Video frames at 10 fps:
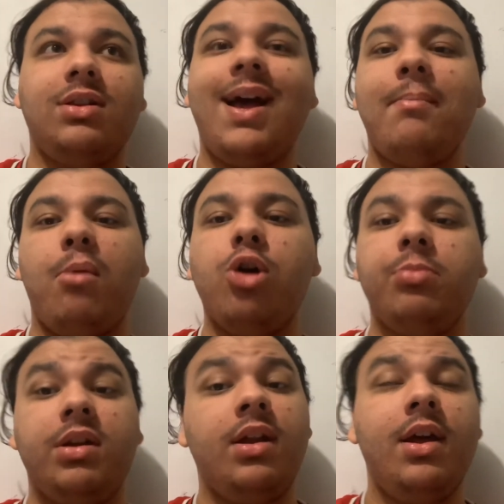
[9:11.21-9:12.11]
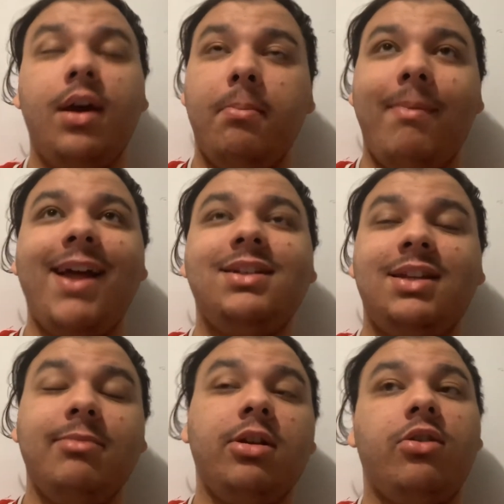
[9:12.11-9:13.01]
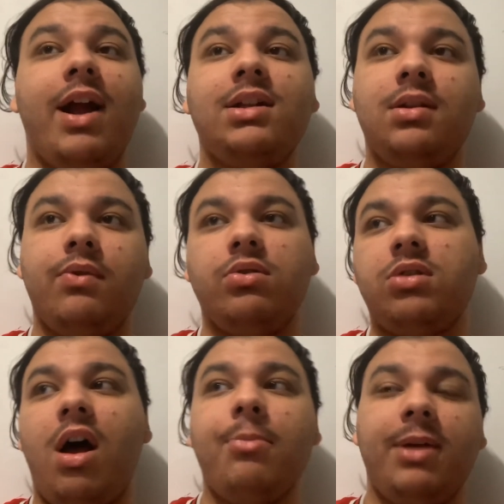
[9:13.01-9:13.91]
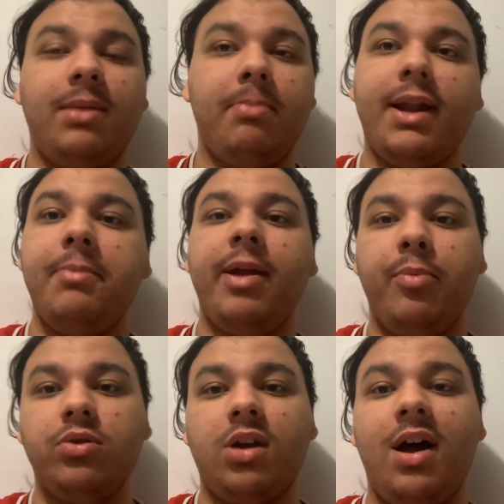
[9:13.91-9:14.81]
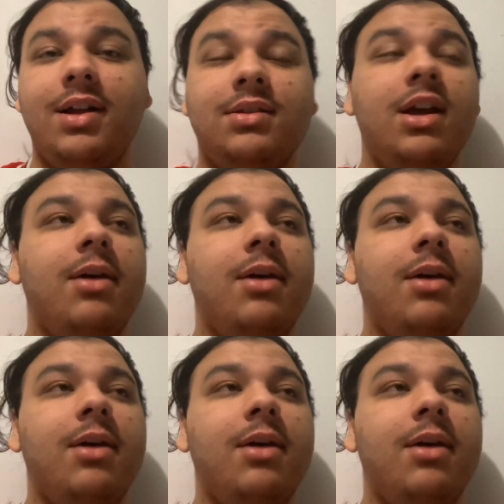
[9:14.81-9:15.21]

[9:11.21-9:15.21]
That moment makes him the greatest of all time in many people's eyes.